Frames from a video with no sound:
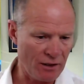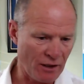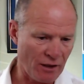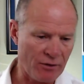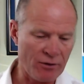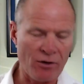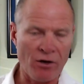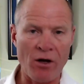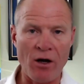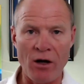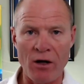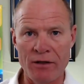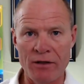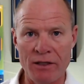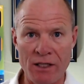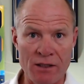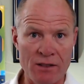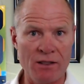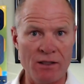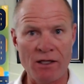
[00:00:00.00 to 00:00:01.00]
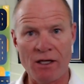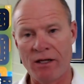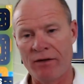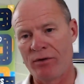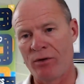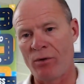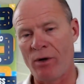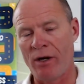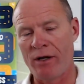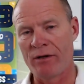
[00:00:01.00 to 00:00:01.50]
other car needs to give
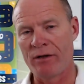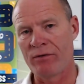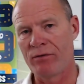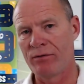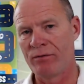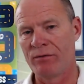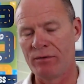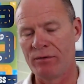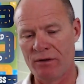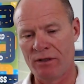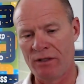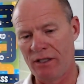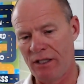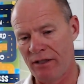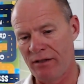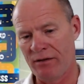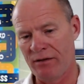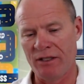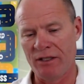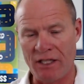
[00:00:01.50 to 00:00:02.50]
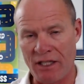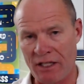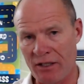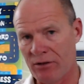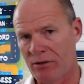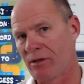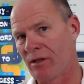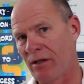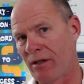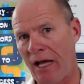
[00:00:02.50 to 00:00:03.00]
the right of
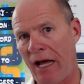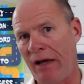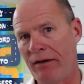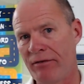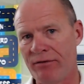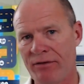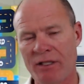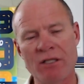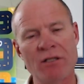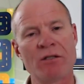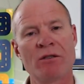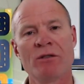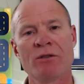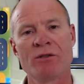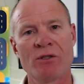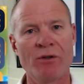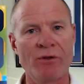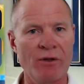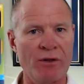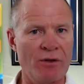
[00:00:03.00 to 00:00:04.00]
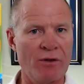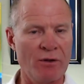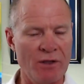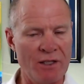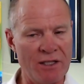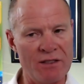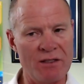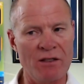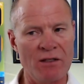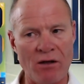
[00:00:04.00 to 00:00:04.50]
yield to that vehicle so that there
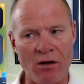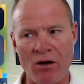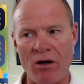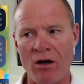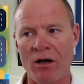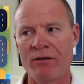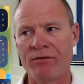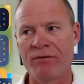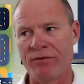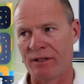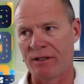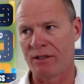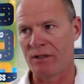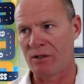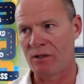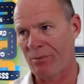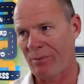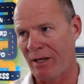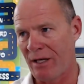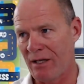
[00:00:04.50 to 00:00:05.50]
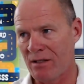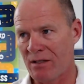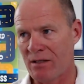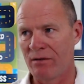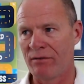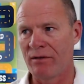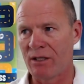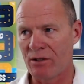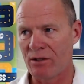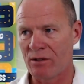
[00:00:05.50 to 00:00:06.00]
isn't a conflict in space, and
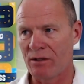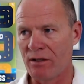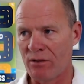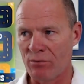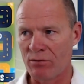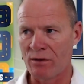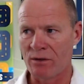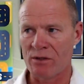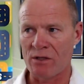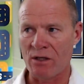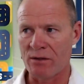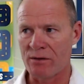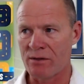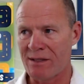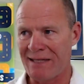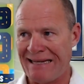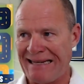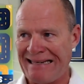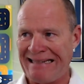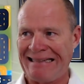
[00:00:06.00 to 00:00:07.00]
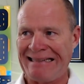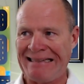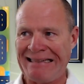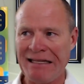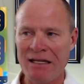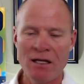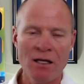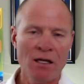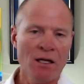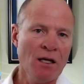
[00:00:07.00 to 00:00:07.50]
eventually it results in
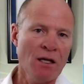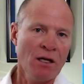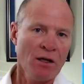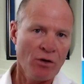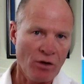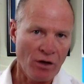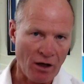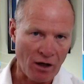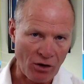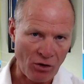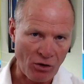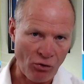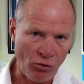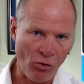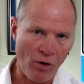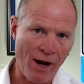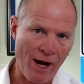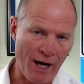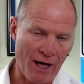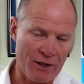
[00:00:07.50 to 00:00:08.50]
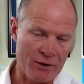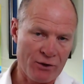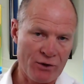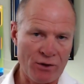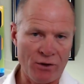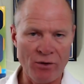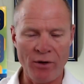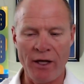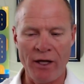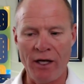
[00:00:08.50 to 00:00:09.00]
a crash.
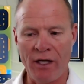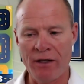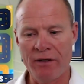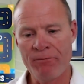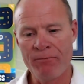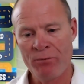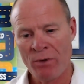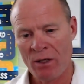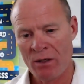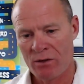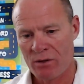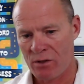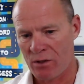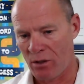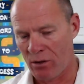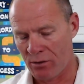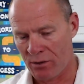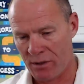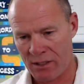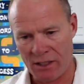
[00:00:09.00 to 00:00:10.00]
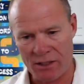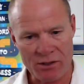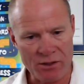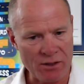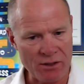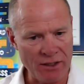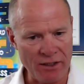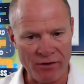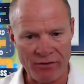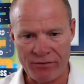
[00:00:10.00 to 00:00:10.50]
Okay, so
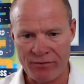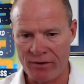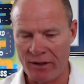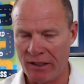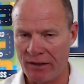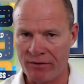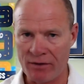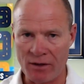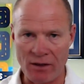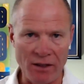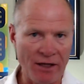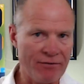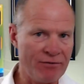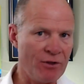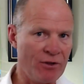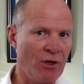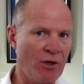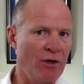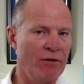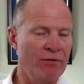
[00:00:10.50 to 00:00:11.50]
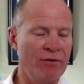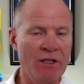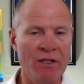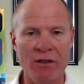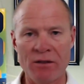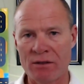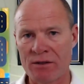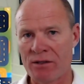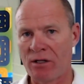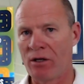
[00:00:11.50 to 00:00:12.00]
essentially if the left turning
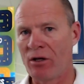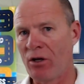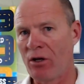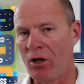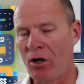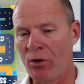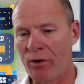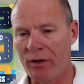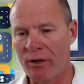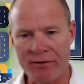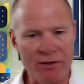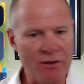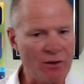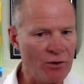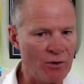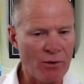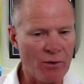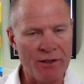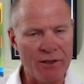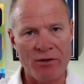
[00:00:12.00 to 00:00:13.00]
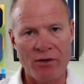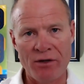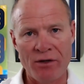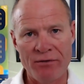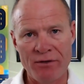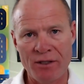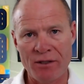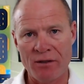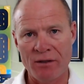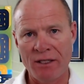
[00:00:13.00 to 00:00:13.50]
vehicle is going to go, even though the right turning
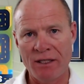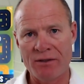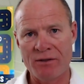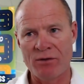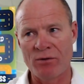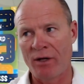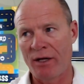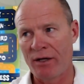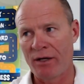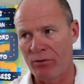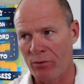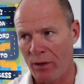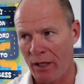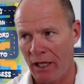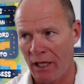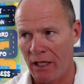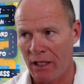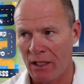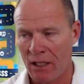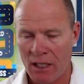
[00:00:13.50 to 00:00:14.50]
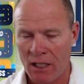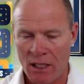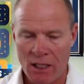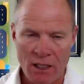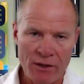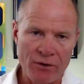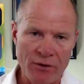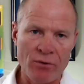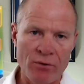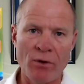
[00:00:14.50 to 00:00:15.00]
vehicle has the right of way,
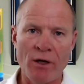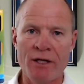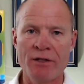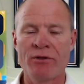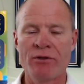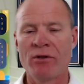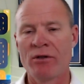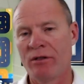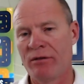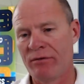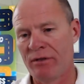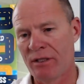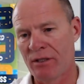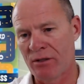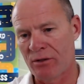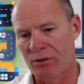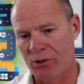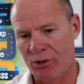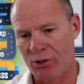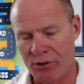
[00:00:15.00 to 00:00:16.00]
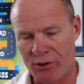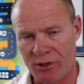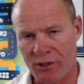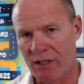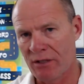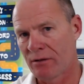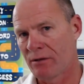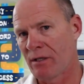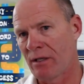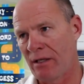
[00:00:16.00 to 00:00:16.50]
the right turning vehicle should
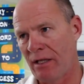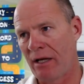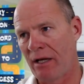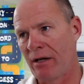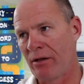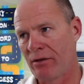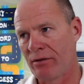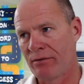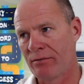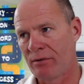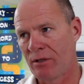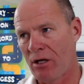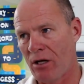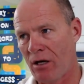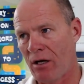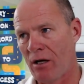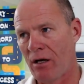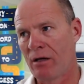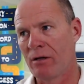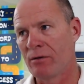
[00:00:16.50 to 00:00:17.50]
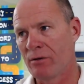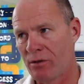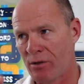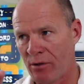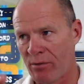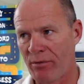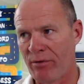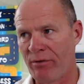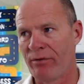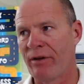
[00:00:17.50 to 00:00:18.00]
yield to that other car to
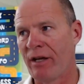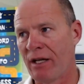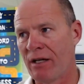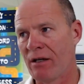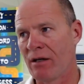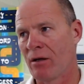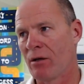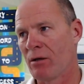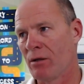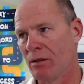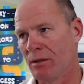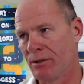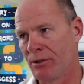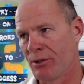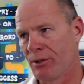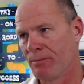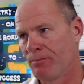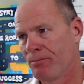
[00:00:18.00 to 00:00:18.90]
prevent a collision.